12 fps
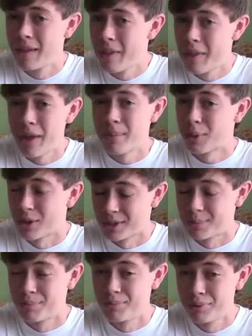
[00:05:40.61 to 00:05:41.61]
That
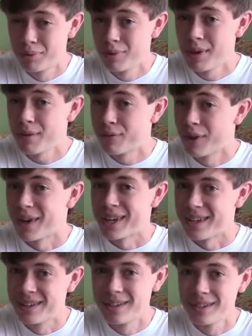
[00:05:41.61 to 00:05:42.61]
part's pretty
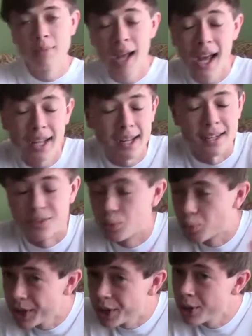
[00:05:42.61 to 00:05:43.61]
funny. Hey, it's
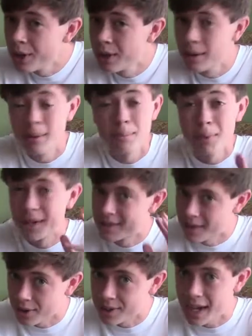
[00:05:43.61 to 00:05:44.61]
weird, but it's
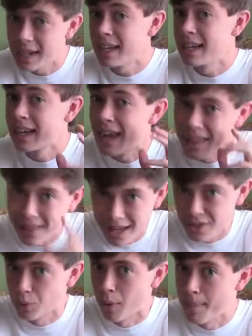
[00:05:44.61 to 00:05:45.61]
entertaining, and
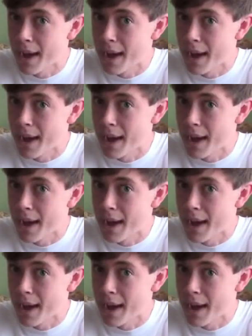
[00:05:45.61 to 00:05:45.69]
that's what